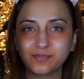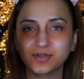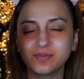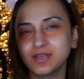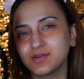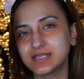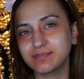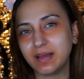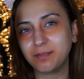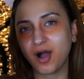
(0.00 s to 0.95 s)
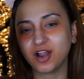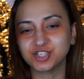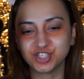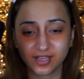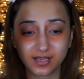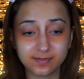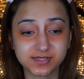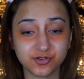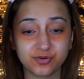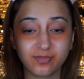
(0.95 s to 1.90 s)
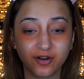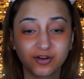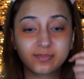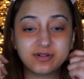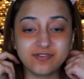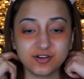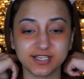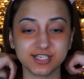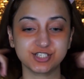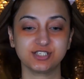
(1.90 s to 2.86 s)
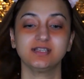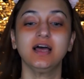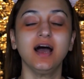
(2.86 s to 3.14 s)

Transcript: I'm going to be using my Marc Jacobs Remarcable foundation.